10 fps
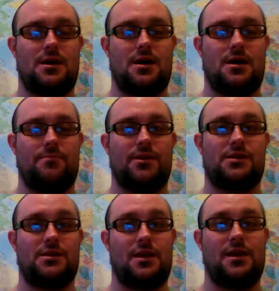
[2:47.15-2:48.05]
Um, this
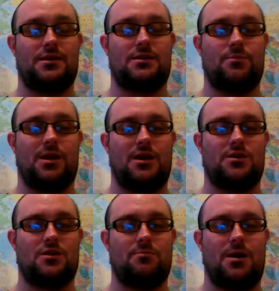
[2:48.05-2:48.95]
is the easiest thing you can
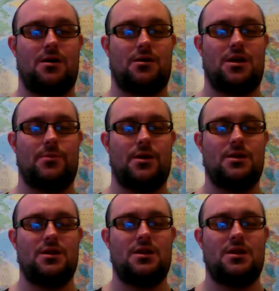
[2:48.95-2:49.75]
do about our climate,